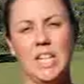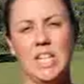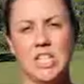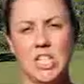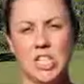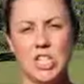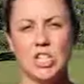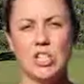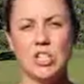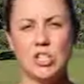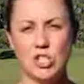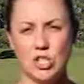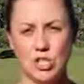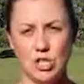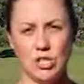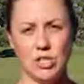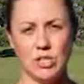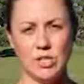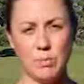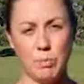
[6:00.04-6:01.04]
Indigenous
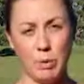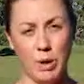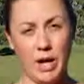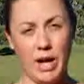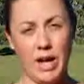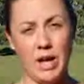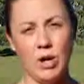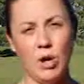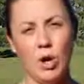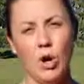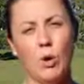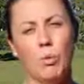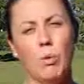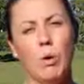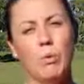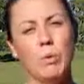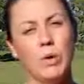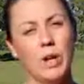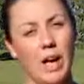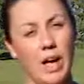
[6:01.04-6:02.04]
students by
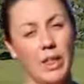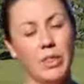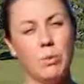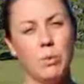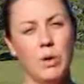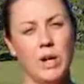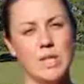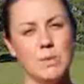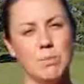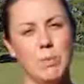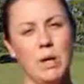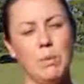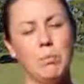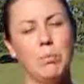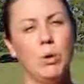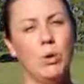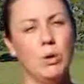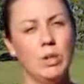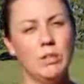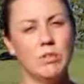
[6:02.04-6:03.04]
what would otherwise be
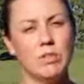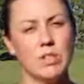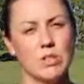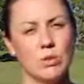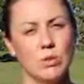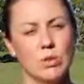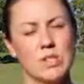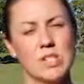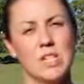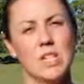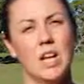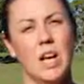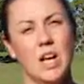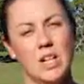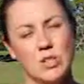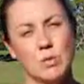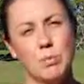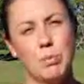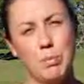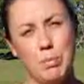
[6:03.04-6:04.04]
poorly resourced and
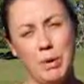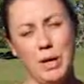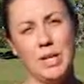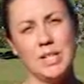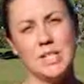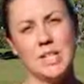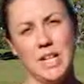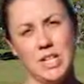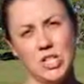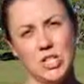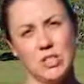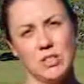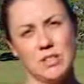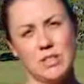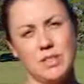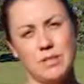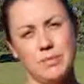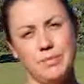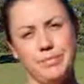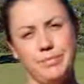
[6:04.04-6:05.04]
underprepared
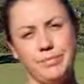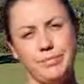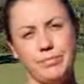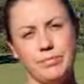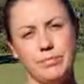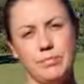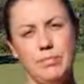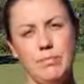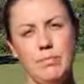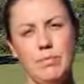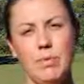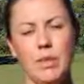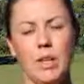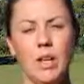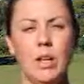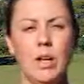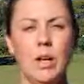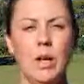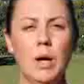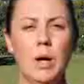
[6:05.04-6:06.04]
teachers.
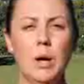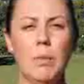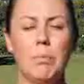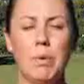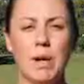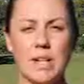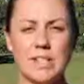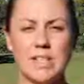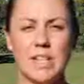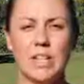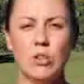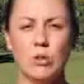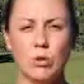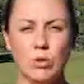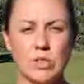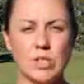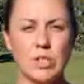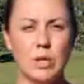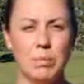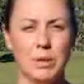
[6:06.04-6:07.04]
Buckskin
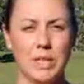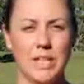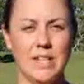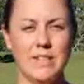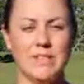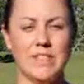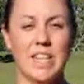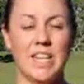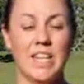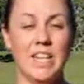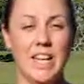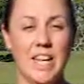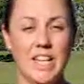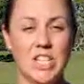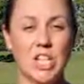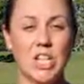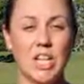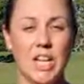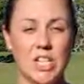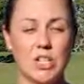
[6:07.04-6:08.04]
also believes that an
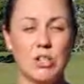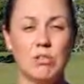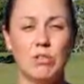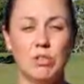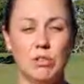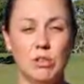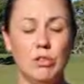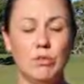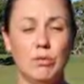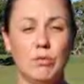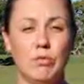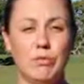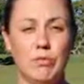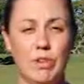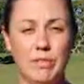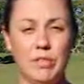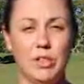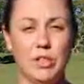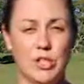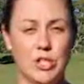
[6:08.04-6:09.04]
education
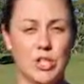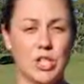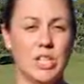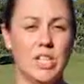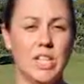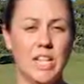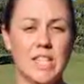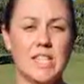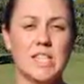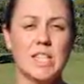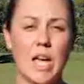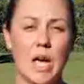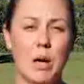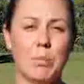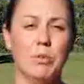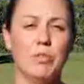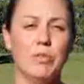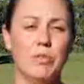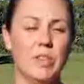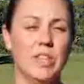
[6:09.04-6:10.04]
revolution needs to
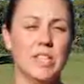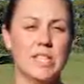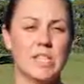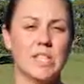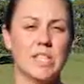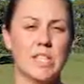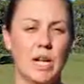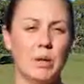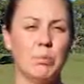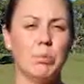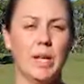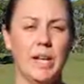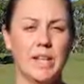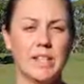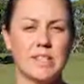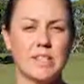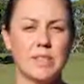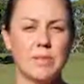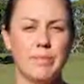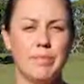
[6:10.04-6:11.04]
happen for this to take
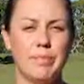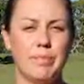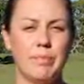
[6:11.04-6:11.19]
place.